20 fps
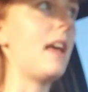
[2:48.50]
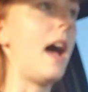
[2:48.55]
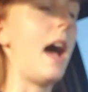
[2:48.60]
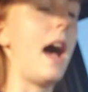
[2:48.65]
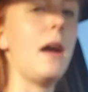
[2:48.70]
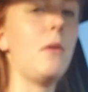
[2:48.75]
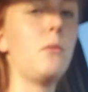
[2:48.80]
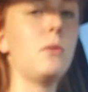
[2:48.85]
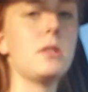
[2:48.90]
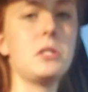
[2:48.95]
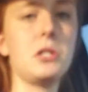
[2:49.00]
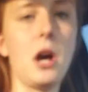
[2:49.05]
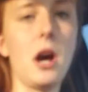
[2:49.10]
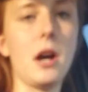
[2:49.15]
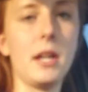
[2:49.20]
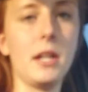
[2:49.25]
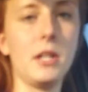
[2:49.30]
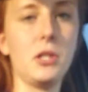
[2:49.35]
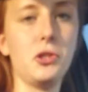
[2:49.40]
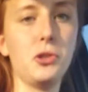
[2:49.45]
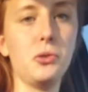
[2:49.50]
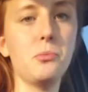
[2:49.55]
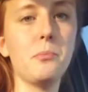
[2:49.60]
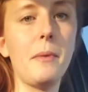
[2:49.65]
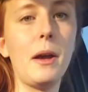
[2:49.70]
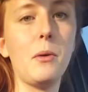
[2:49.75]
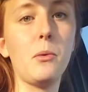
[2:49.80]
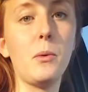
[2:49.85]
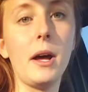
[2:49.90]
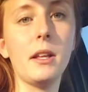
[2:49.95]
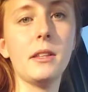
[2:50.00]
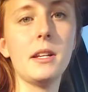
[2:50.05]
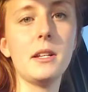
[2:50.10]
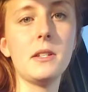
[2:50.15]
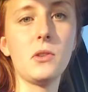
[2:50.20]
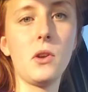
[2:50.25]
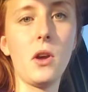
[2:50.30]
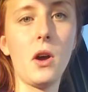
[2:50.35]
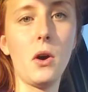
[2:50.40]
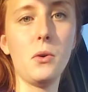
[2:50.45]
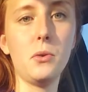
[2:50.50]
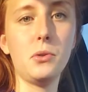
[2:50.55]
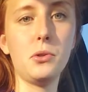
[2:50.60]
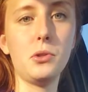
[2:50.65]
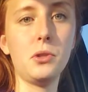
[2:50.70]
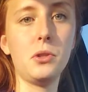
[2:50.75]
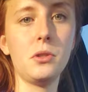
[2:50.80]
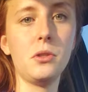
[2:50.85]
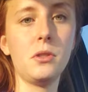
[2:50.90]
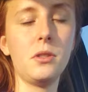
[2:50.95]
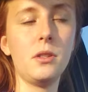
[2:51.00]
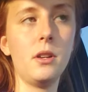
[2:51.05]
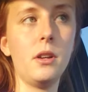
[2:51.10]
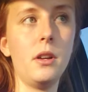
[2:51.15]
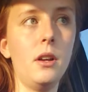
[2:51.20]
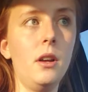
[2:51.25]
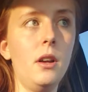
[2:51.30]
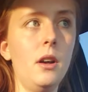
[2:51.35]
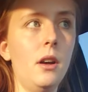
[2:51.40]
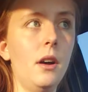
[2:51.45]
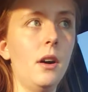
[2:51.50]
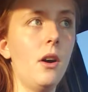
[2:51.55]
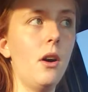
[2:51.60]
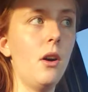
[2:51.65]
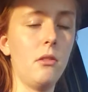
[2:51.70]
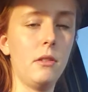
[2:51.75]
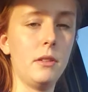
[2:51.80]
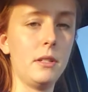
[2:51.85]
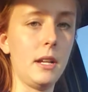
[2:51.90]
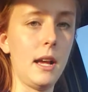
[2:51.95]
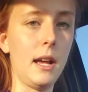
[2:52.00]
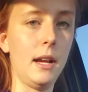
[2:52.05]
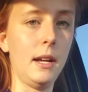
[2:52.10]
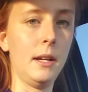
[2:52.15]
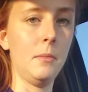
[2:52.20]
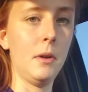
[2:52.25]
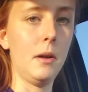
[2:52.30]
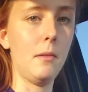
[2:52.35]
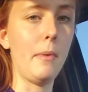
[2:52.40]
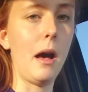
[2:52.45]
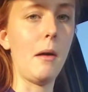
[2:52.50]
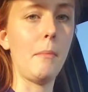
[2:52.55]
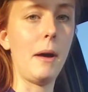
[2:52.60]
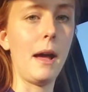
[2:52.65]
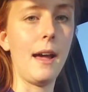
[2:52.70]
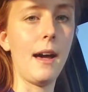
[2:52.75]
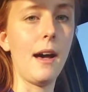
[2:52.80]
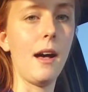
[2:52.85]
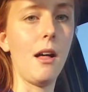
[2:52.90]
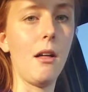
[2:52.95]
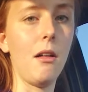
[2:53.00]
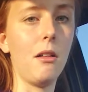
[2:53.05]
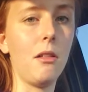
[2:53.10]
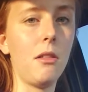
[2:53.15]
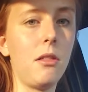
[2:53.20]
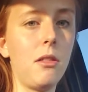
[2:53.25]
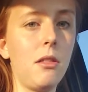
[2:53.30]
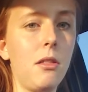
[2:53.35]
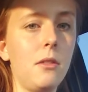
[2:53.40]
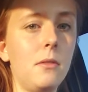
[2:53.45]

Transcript: that I was talking to my wellness coach all the time about my health,